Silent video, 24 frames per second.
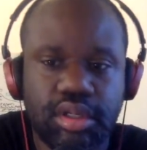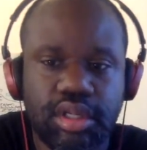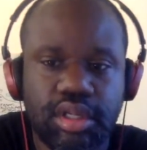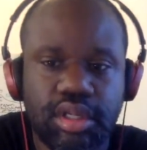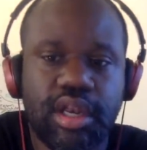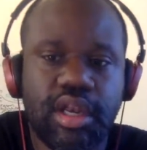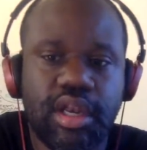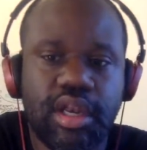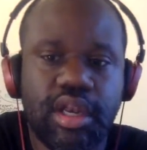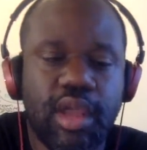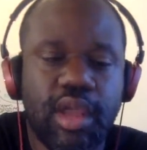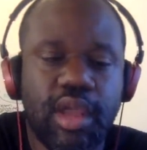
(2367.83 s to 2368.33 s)

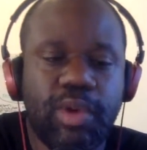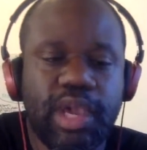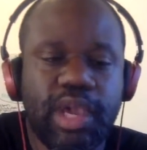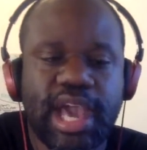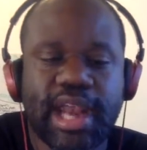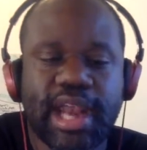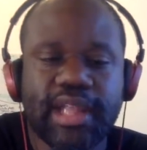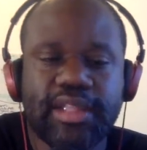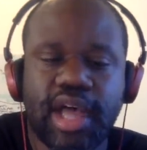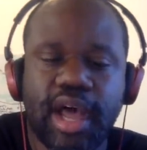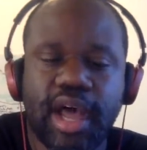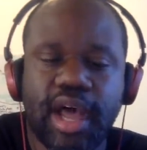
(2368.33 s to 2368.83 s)
And and we
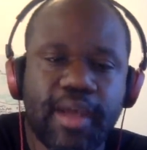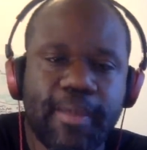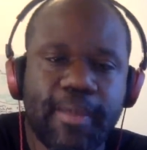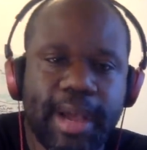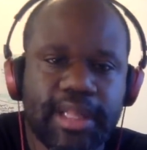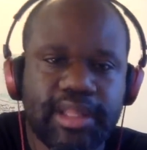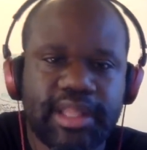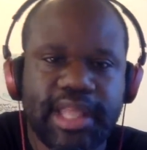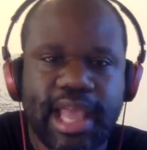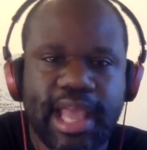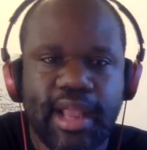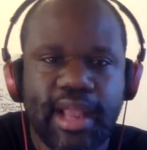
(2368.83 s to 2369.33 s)
got to talk
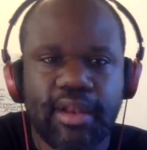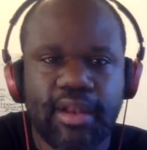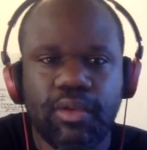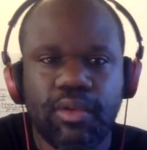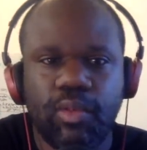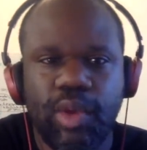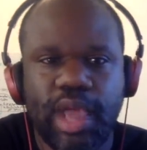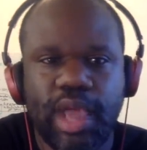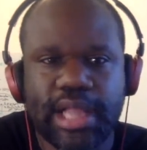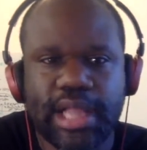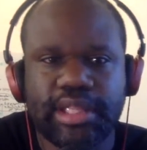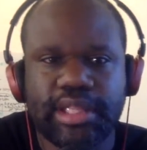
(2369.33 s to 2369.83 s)
about that.
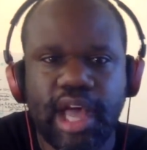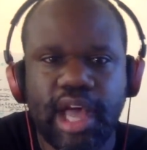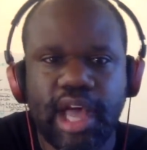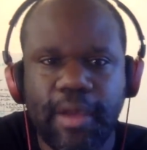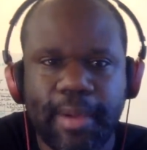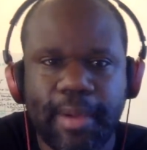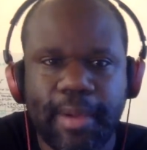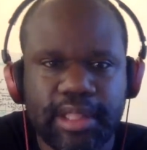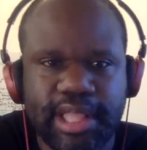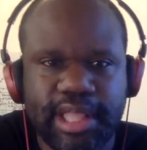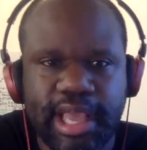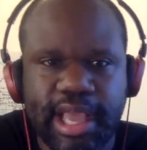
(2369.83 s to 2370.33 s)
We got to talk
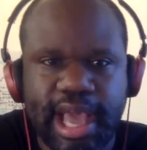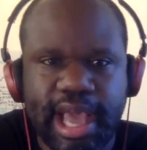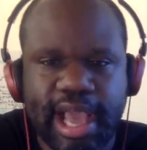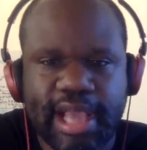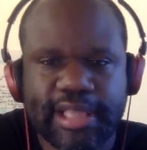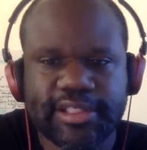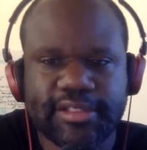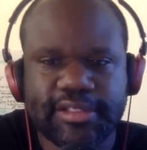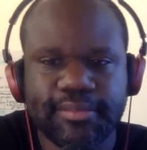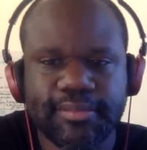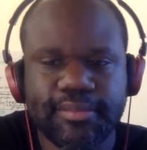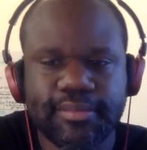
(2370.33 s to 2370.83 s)
about that,
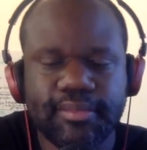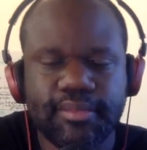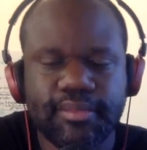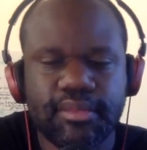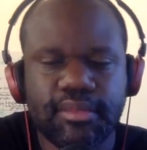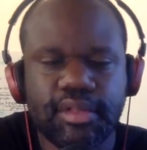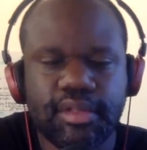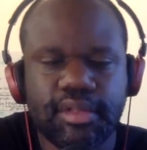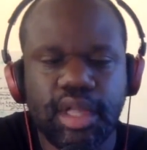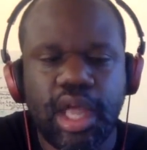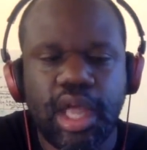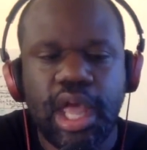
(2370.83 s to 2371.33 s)
guys.
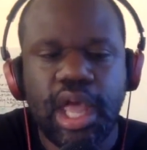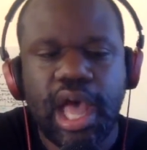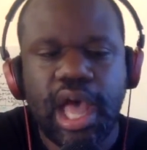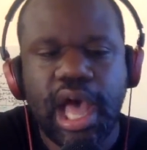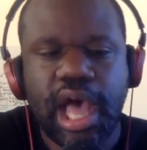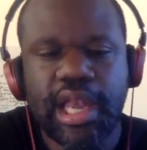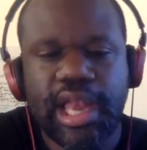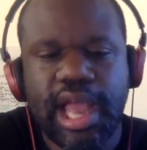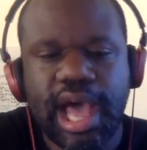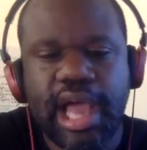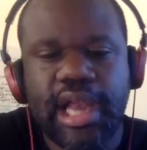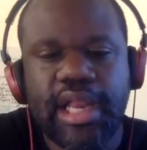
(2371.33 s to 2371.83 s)

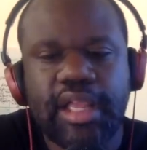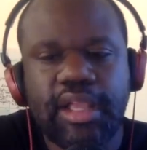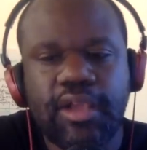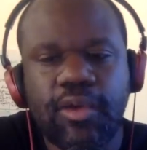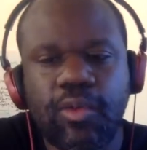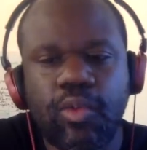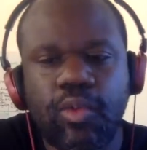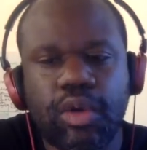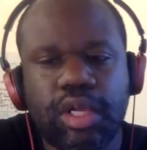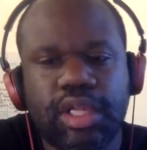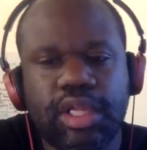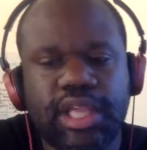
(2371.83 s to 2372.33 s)
A lot of you
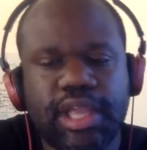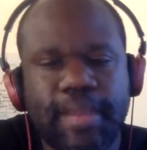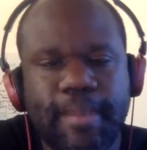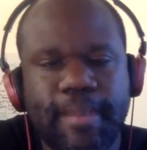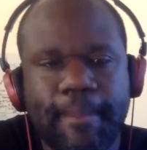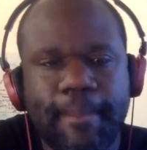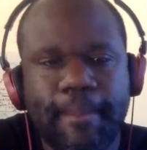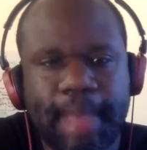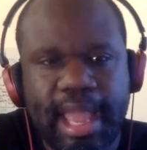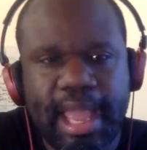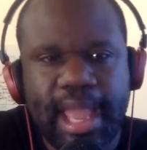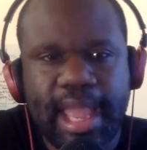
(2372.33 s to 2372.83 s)
want to get
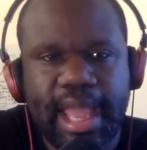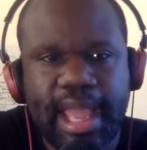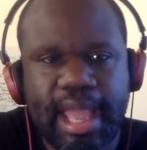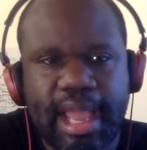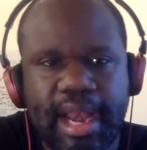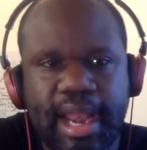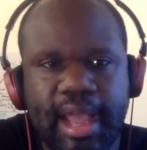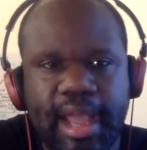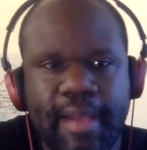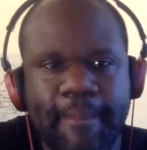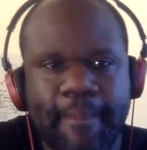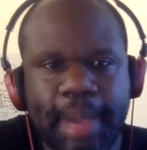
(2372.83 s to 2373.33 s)

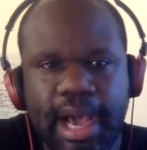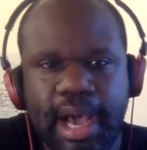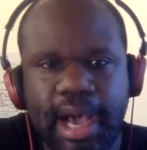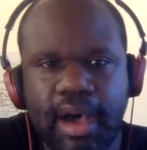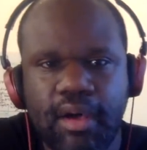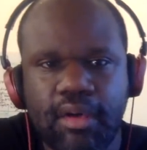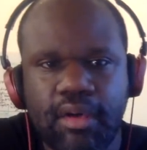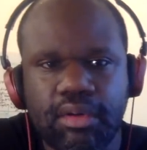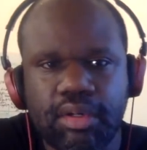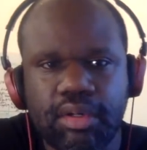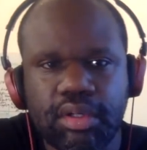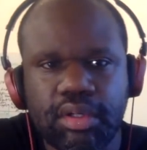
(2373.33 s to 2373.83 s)
mad
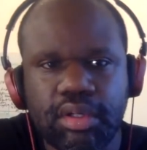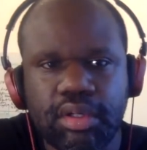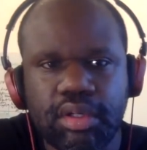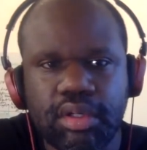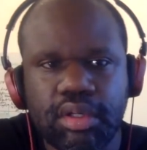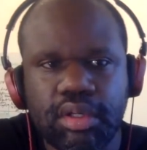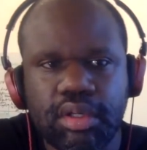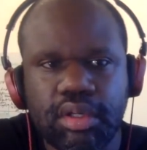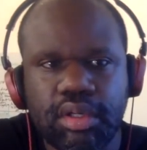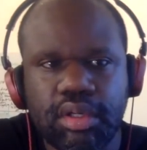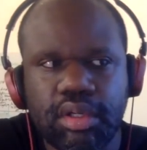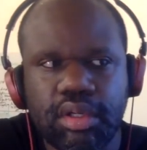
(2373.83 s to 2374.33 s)
about
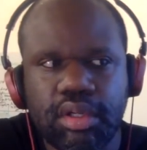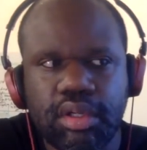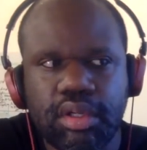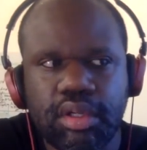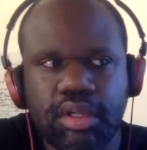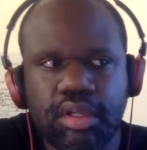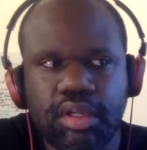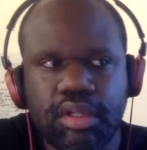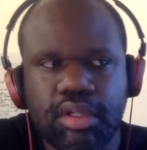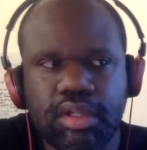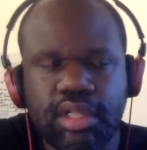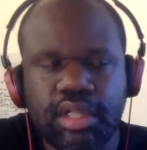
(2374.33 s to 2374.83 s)

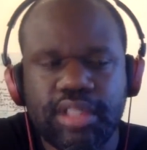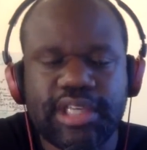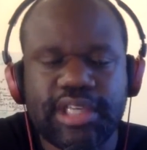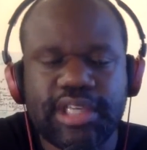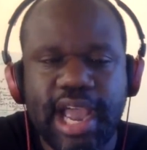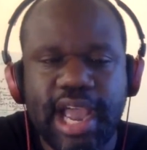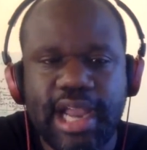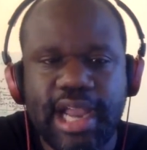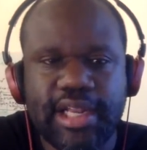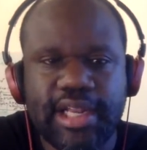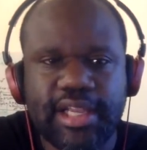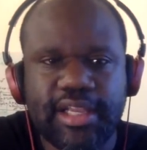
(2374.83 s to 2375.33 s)
the
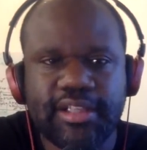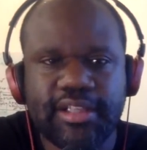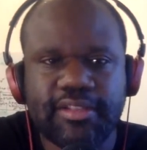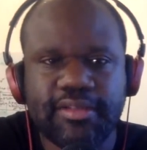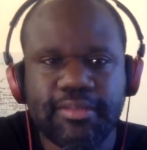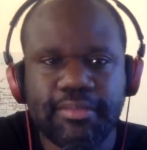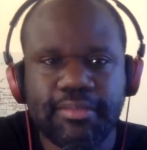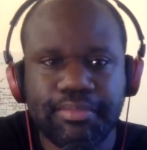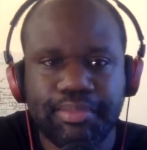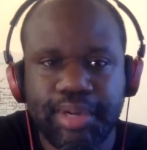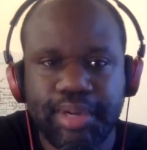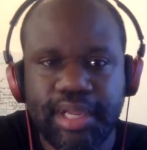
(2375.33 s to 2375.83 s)
Chinese
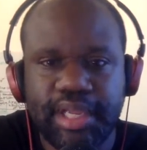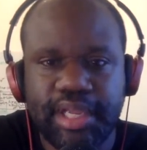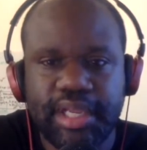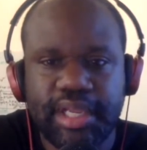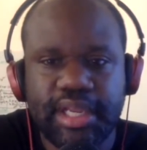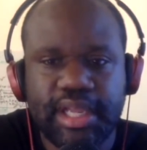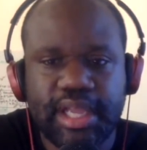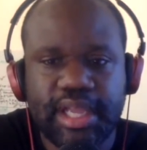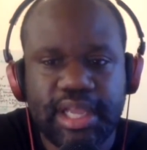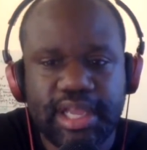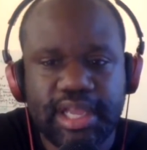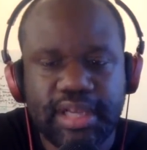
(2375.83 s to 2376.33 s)

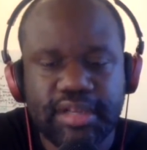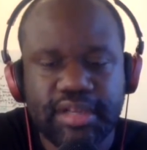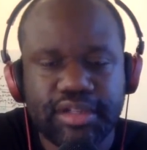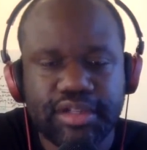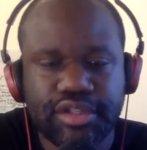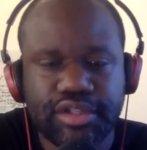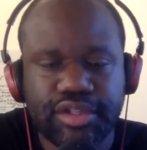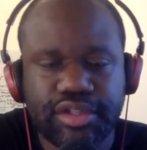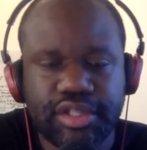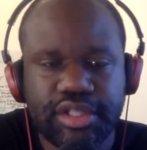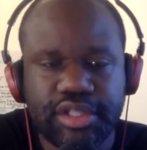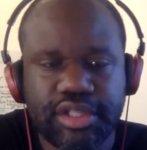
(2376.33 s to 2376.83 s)
bringing
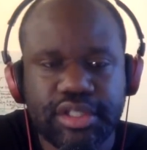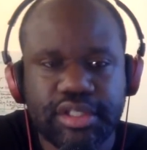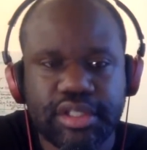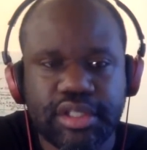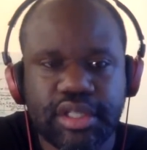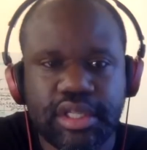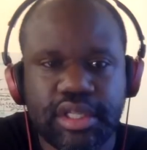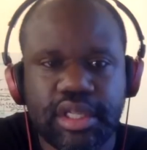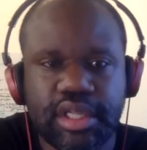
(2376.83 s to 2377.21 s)
industries.